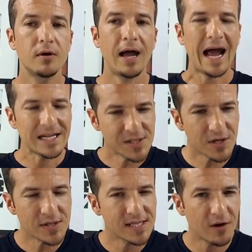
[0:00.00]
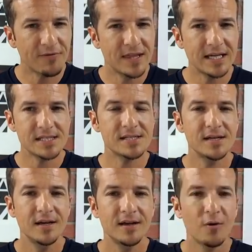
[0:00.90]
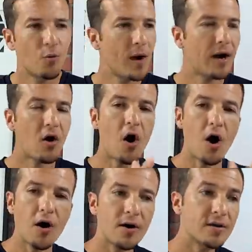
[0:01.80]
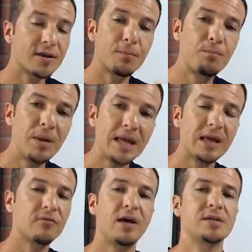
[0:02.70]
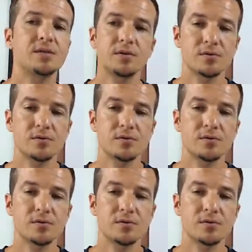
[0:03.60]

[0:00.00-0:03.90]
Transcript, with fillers: Ask yourself this. Where are the big investors,